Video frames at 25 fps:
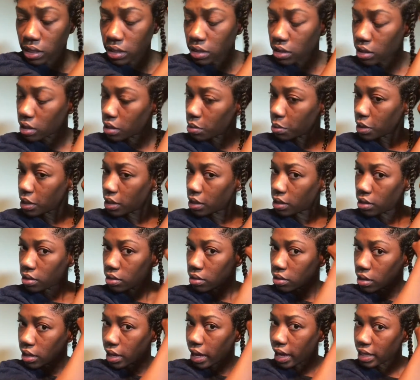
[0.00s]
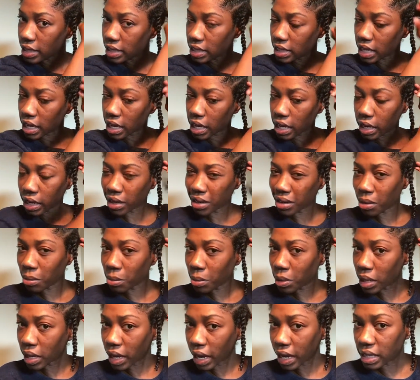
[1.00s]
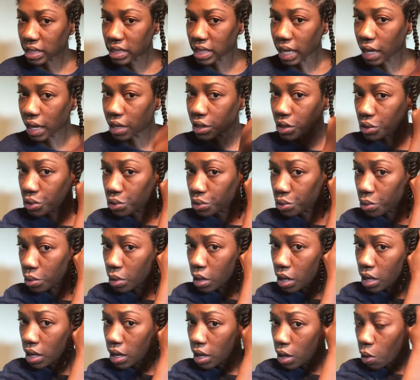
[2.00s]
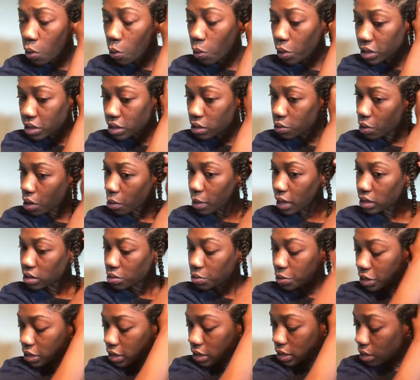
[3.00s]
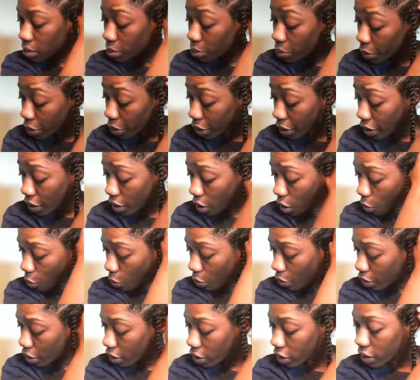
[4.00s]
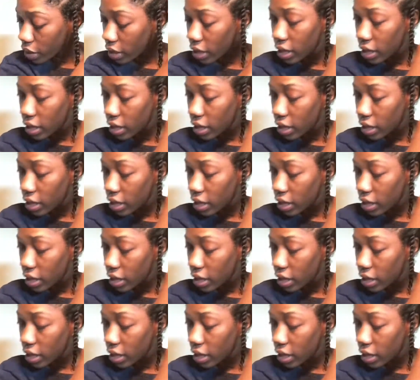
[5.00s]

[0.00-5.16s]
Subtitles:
gonna be not sticking up, in case I do want to wear my twist somewhere, or